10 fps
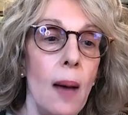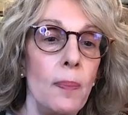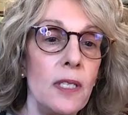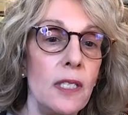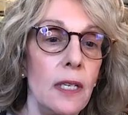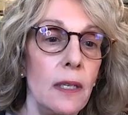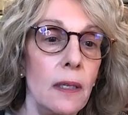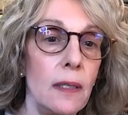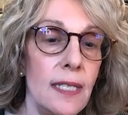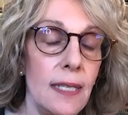opposite
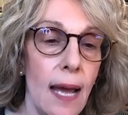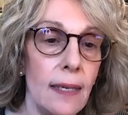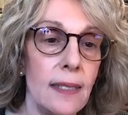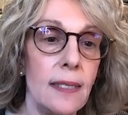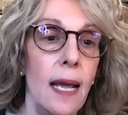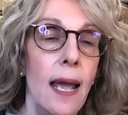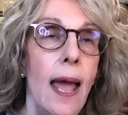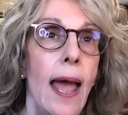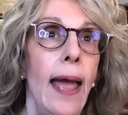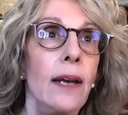sex,
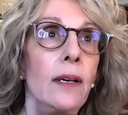and